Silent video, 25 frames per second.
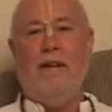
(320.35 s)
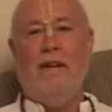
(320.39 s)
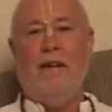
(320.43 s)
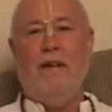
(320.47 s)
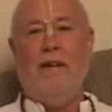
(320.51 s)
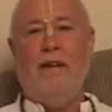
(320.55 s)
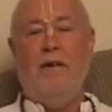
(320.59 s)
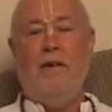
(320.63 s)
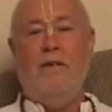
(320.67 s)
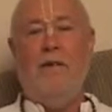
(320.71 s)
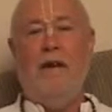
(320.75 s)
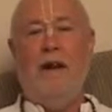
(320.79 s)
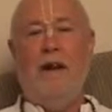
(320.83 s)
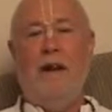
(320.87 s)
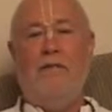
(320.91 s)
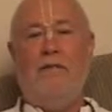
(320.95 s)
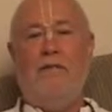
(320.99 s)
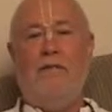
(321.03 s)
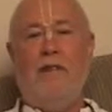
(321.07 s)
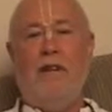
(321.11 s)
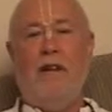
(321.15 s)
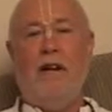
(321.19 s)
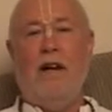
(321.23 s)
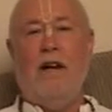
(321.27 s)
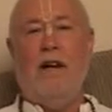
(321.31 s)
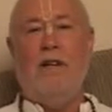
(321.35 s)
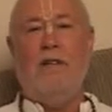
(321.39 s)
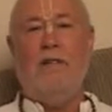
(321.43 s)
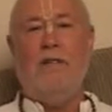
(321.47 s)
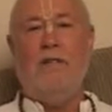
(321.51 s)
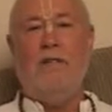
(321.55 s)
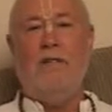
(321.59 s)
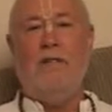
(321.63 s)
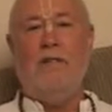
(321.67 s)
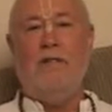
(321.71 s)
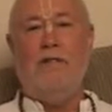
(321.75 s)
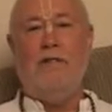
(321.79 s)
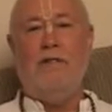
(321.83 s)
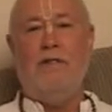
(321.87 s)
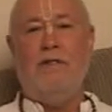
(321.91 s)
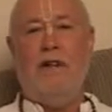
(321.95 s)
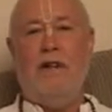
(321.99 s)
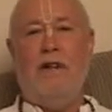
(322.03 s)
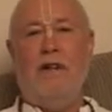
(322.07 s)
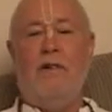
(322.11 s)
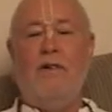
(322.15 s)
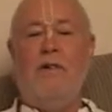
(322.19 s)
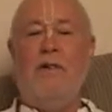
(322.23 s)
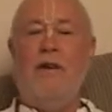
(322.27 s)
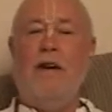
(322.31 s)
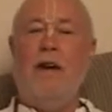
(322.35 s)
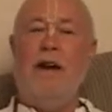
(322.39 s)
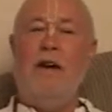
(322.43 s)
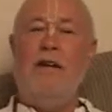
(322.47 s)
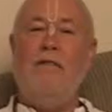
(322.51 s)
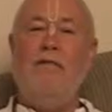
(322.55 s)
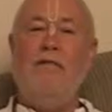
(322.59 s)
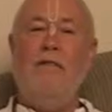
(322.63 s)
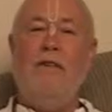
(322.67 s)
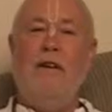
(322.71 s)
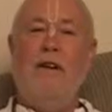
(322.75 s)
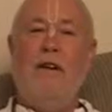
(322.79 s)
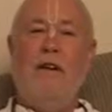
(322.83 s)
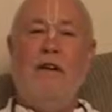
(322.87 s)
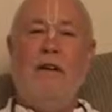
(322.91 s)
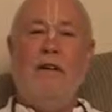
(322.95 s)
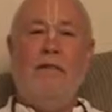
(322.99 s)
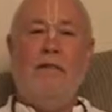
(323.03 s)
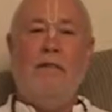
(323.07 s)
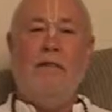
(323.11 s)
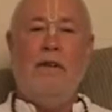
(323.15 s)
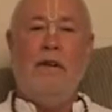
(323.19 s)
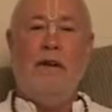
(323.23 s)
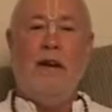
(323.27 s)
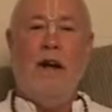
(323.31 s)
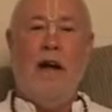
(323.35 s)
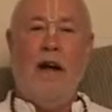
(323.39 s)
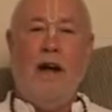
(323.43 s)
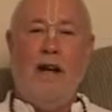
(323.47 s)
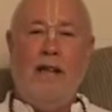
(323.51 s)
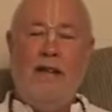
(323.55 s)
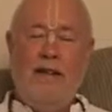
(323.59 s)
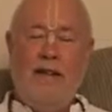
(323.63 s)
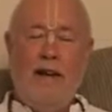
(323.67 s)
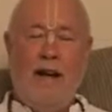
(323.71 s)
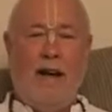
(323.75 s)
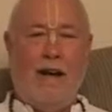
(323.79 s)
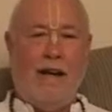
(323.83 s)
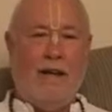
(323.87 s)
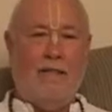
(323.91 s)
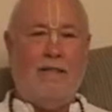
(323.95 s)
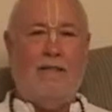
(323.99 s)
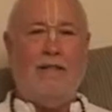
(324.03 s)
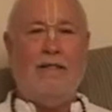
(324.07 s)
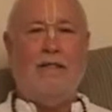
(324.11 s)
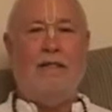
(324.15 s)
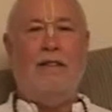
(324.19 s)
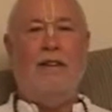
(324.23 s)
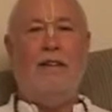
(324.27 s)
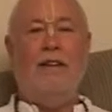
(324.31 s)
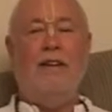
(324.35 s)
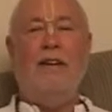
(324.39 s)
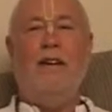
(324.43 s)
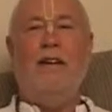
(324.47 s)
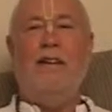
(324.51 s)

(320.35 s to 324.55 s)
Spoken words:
They don't have the consciousness. They don't have the context,